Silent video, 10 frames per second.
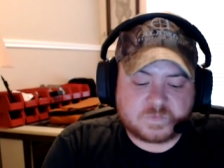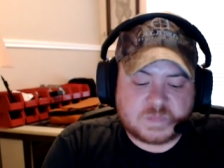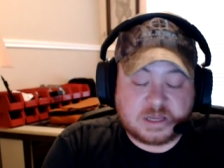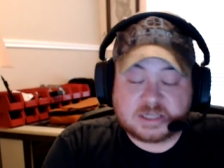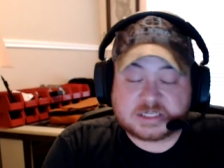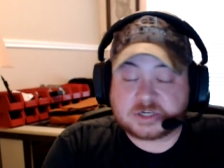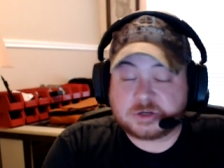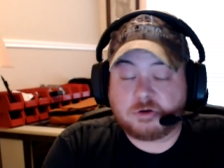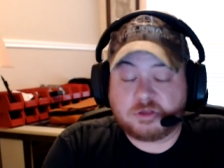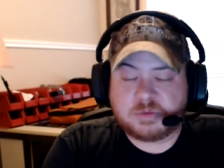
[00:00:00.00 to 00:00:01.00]

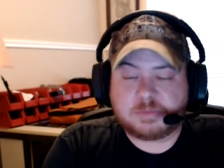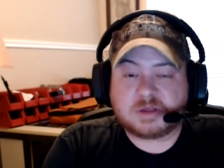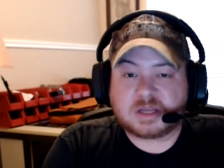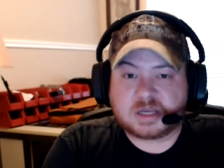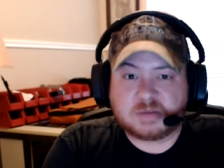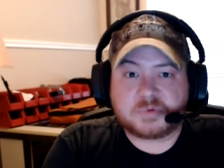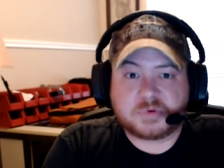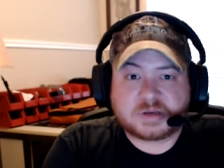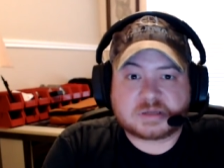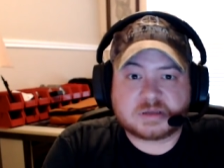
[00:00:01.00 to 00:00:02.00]
essentially holding people at
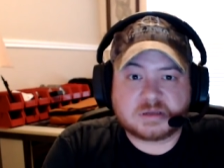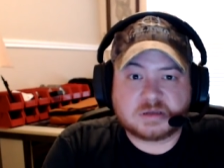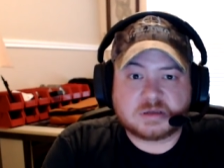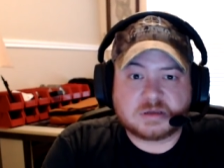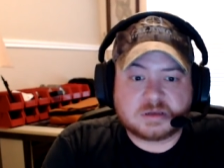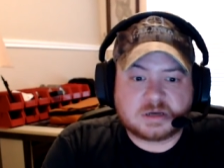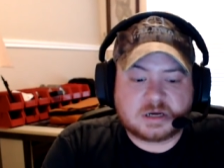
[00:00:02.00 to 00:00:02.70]
gunpoint mm-hmm.